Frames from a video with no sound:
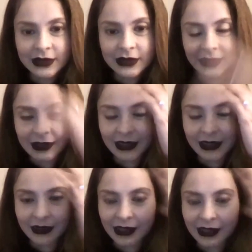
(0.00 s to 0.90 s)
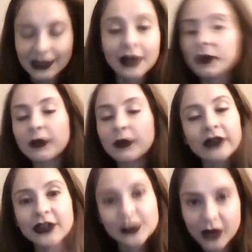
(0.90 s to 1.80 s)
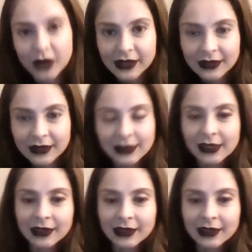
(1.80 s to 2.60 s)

And then I guess a lot of people were very surprised because